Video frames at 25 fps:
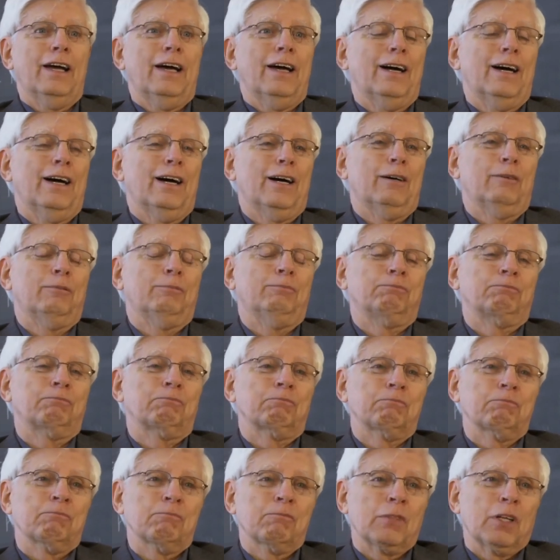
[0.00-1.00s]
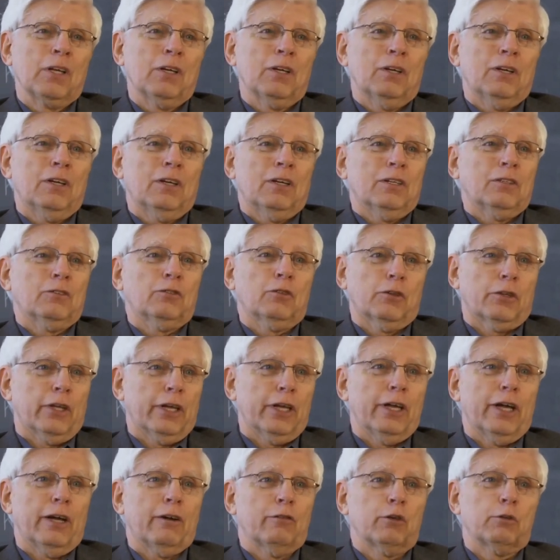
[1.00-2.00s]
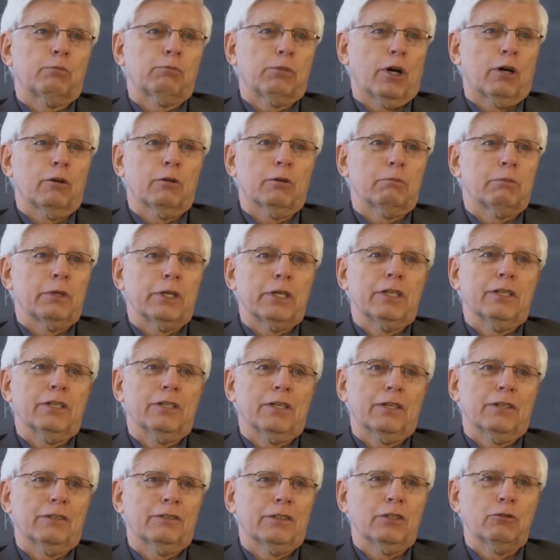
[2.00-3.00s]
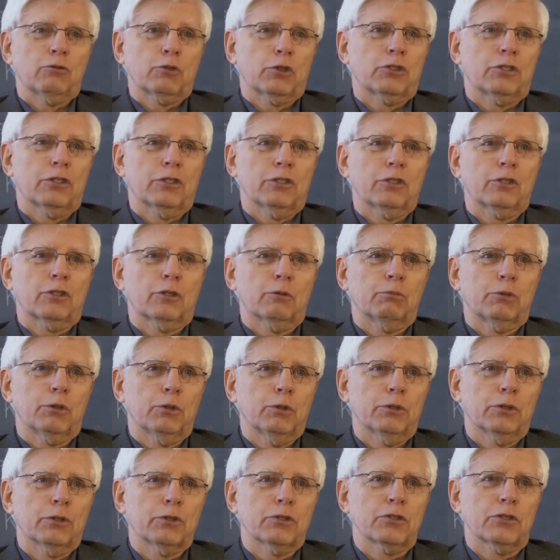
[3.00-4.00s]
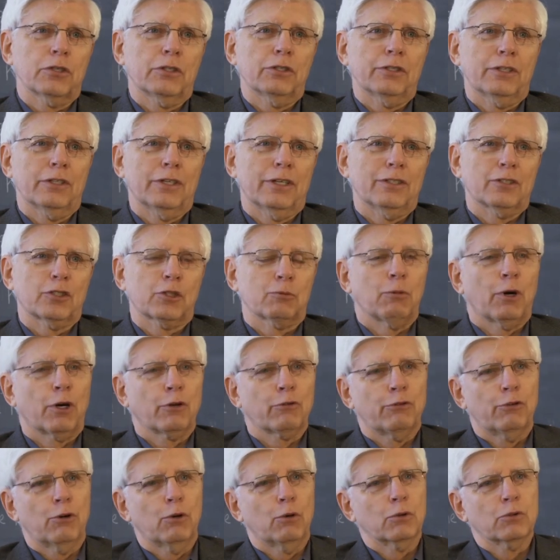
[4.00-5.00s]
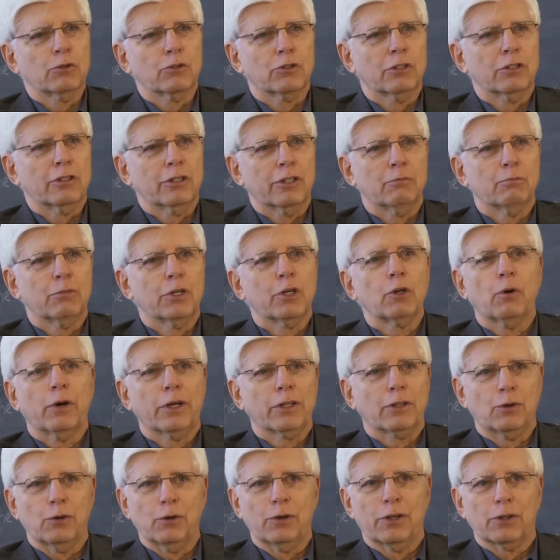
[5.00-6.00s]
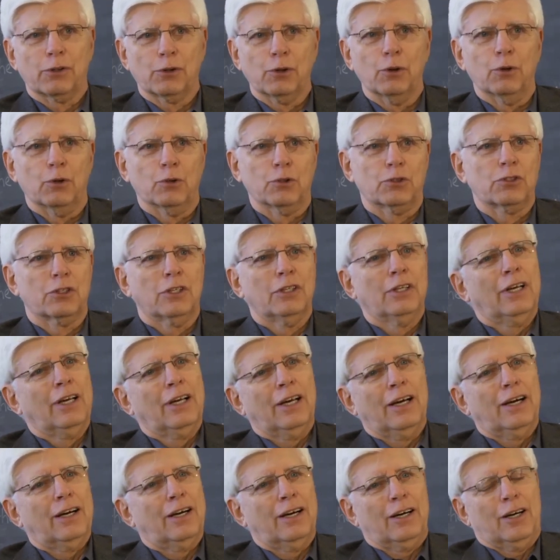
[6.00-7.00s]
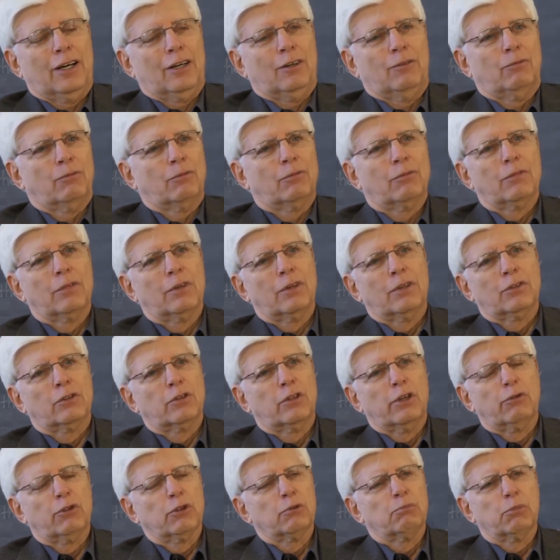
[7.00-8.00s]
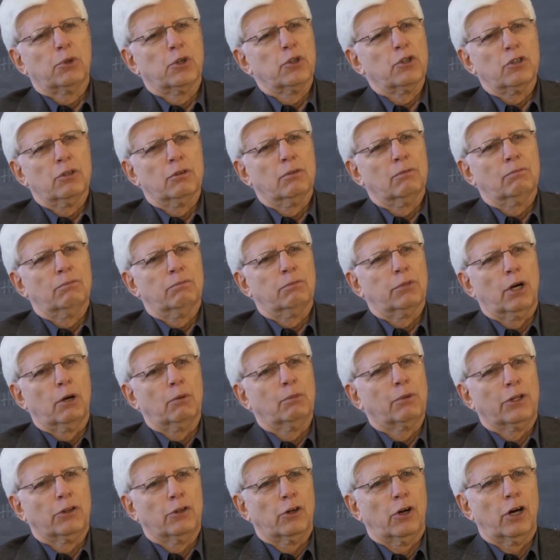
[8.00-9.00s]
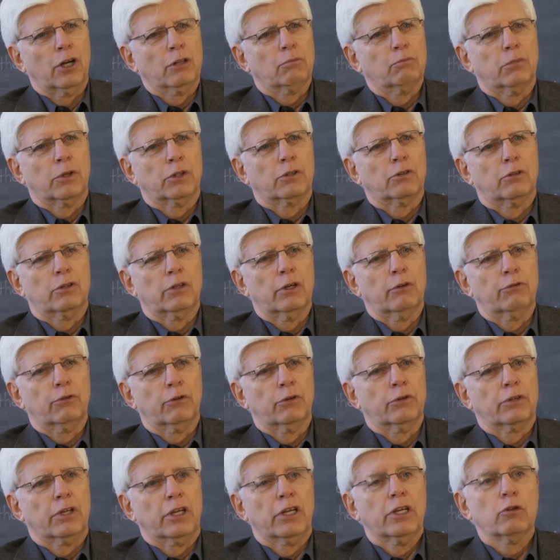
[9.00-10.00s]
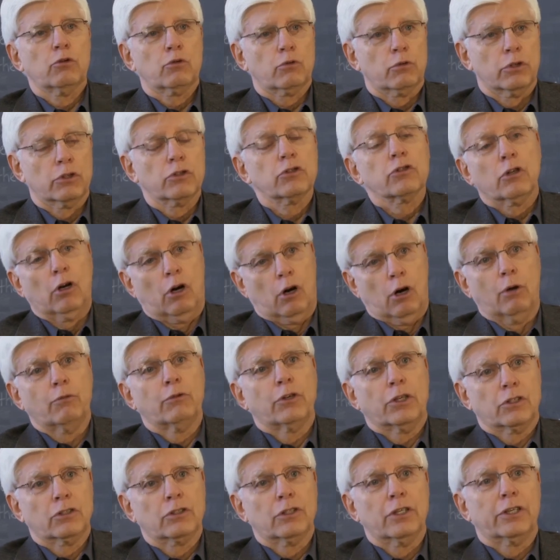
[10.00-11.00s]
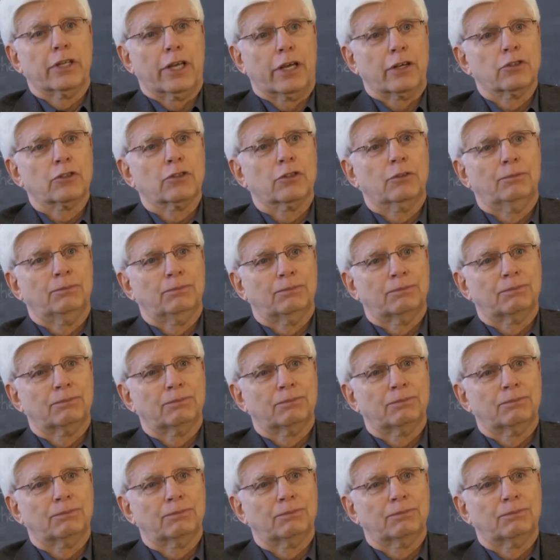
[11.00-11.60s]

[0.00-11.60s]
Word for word: Um, today, I would probably be uh, interested in computers and, and smartphones and, and, be quite good at those. Um, different person, probably not, but different interest, obviously, yes.